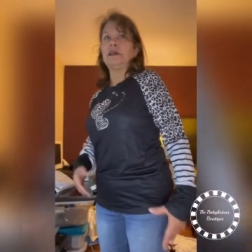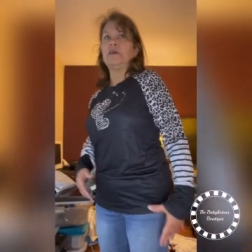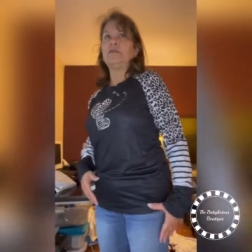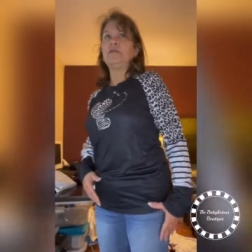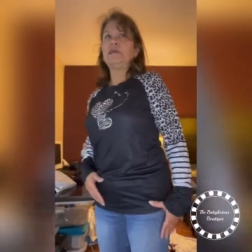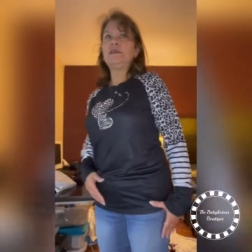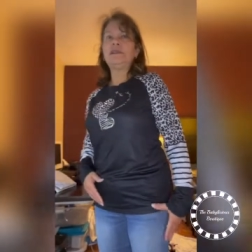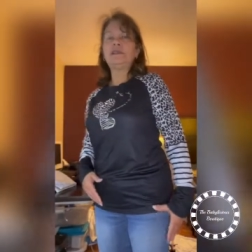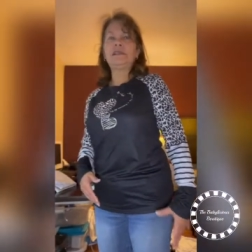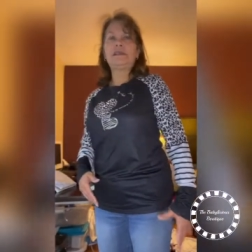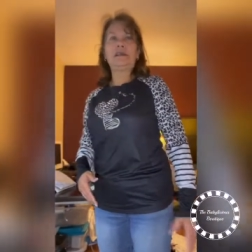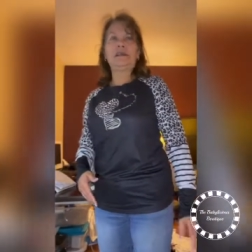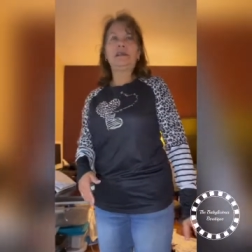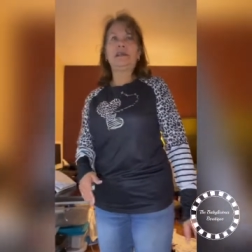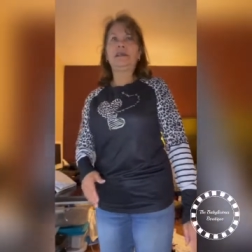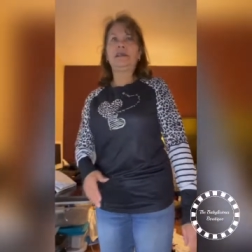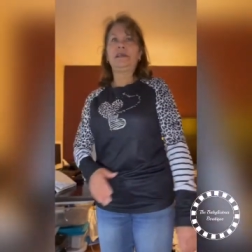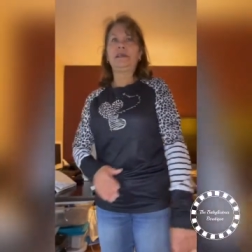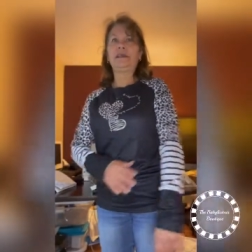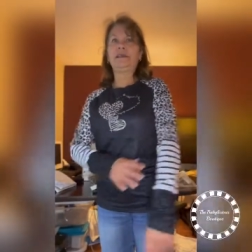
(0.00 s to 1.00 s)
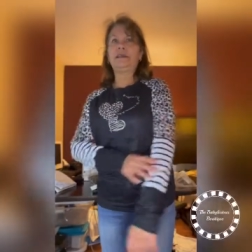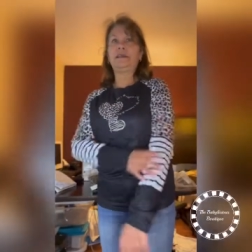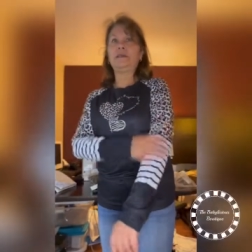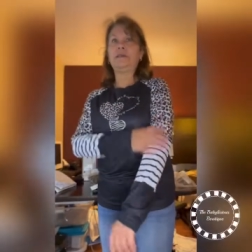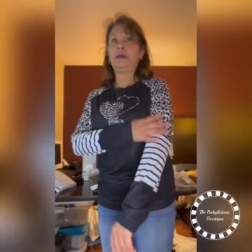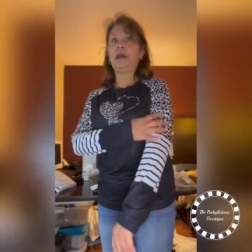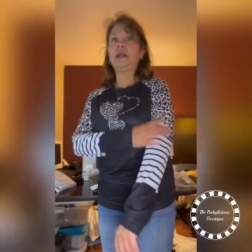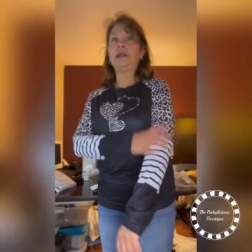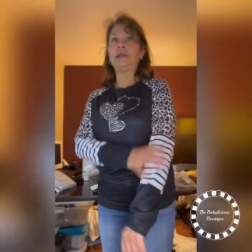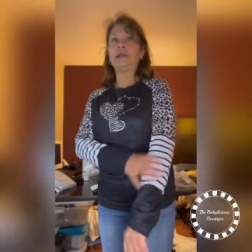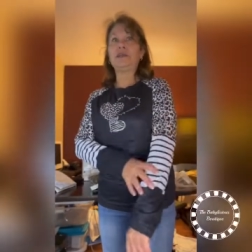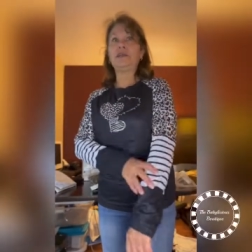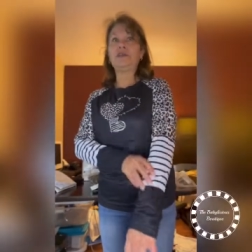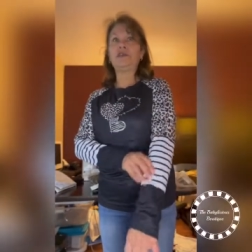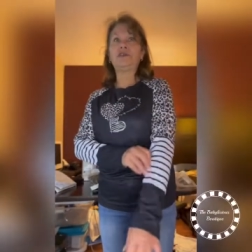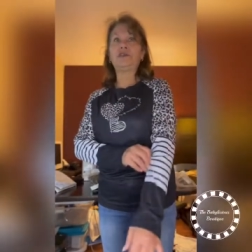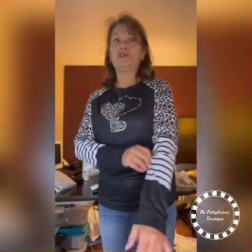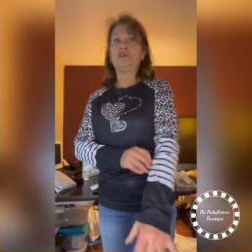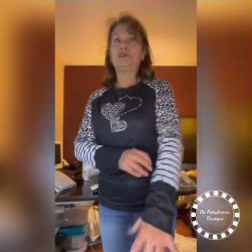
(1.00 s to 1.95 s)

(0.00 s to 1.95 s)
I'm gonna say it's a polyester.